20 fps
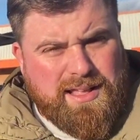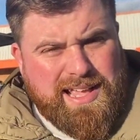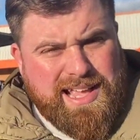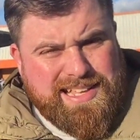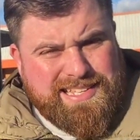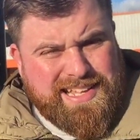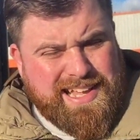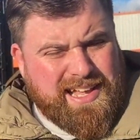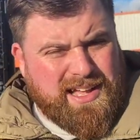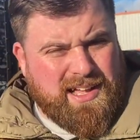
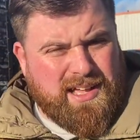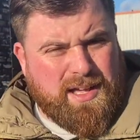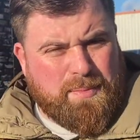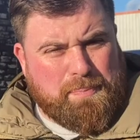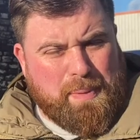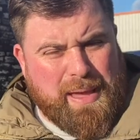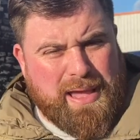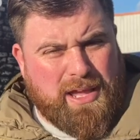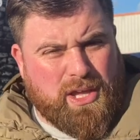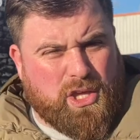Is it a
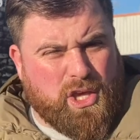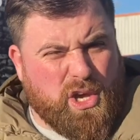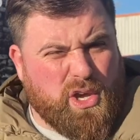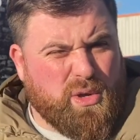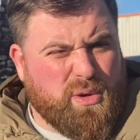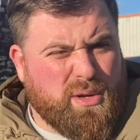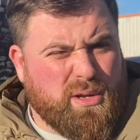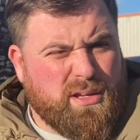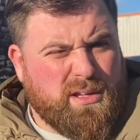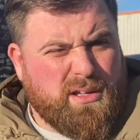
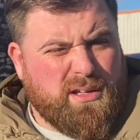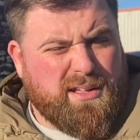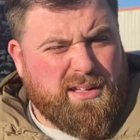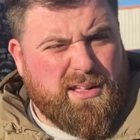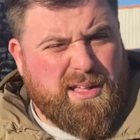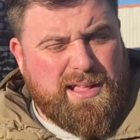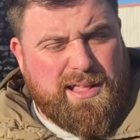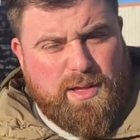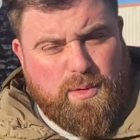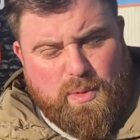B&Q
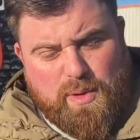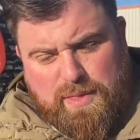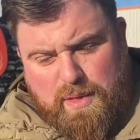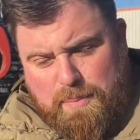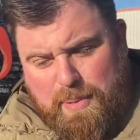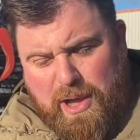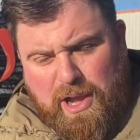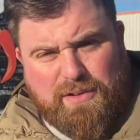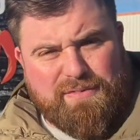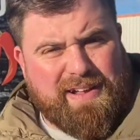with a
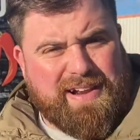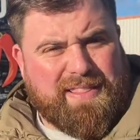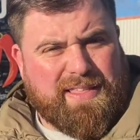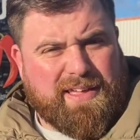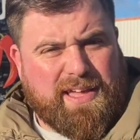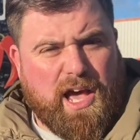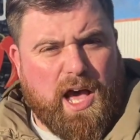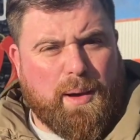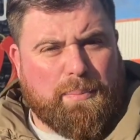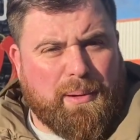burger van in the
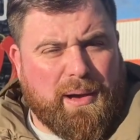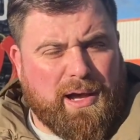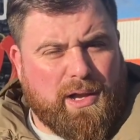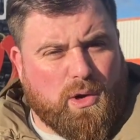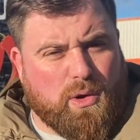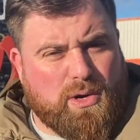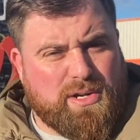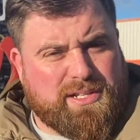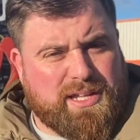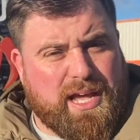car park
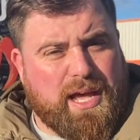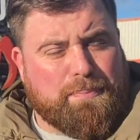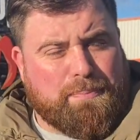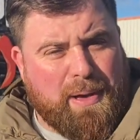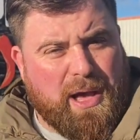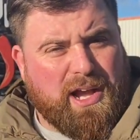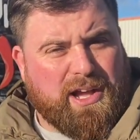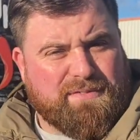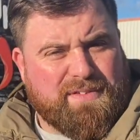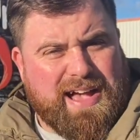or is it a
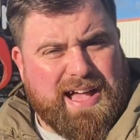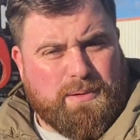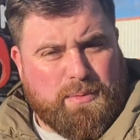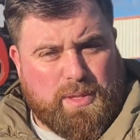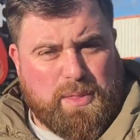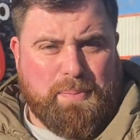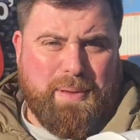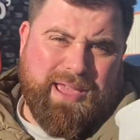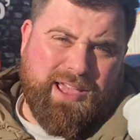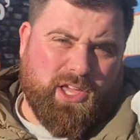burger van
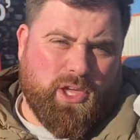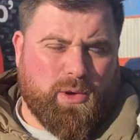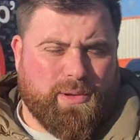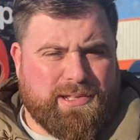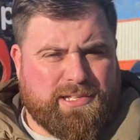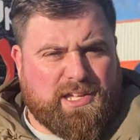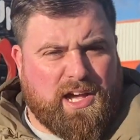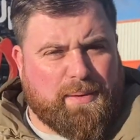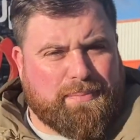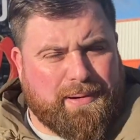with a B&Q in
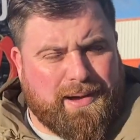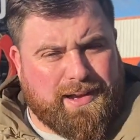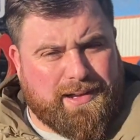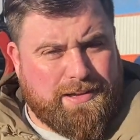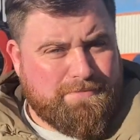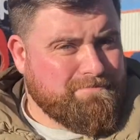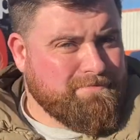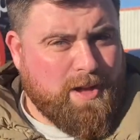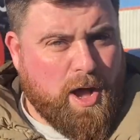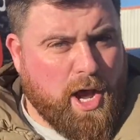its car park?
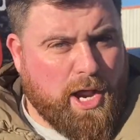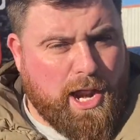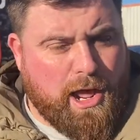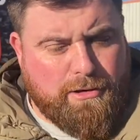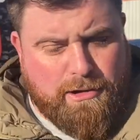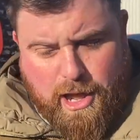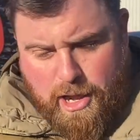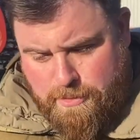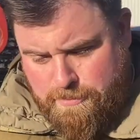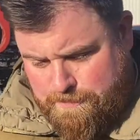I don't
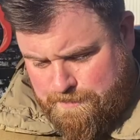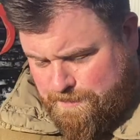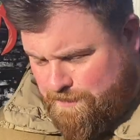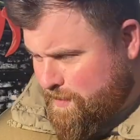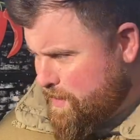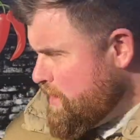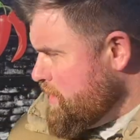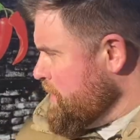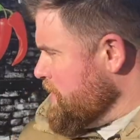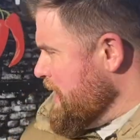know.
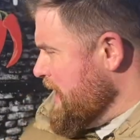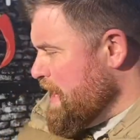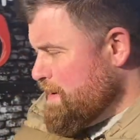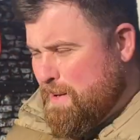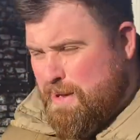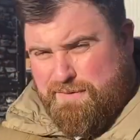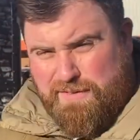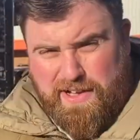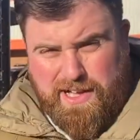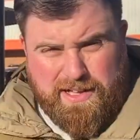
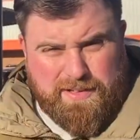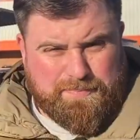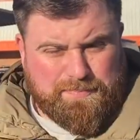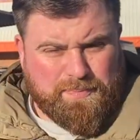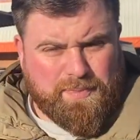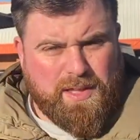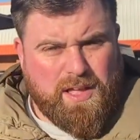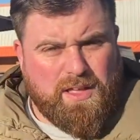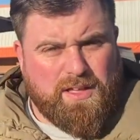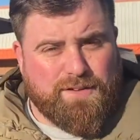However,
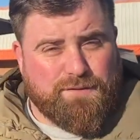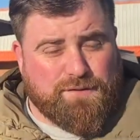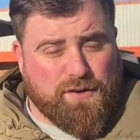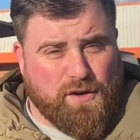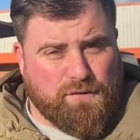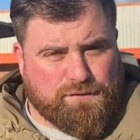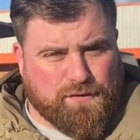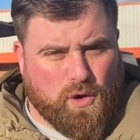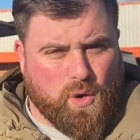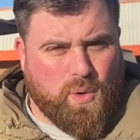
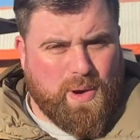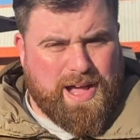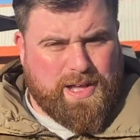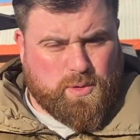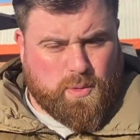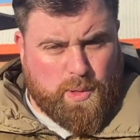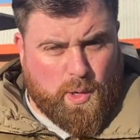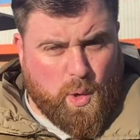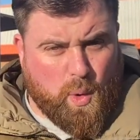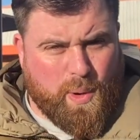footfall, as
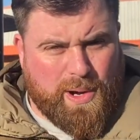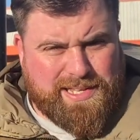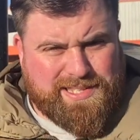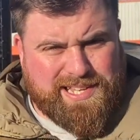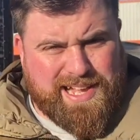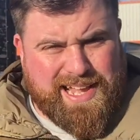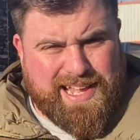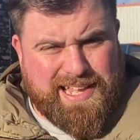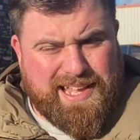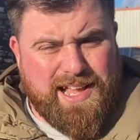we always
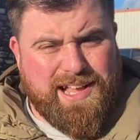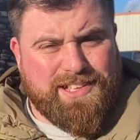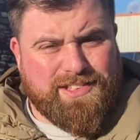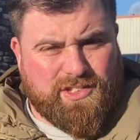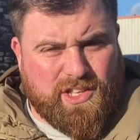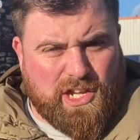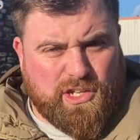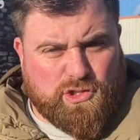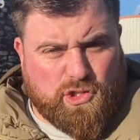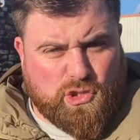say,
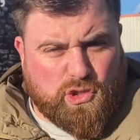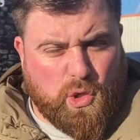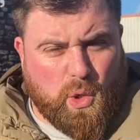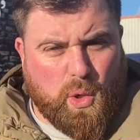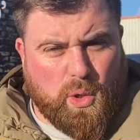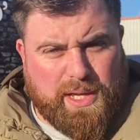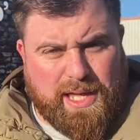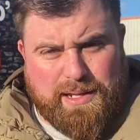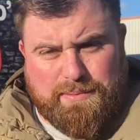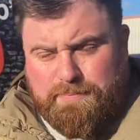does the
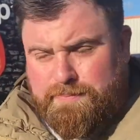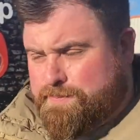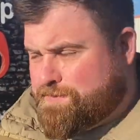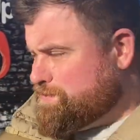talking.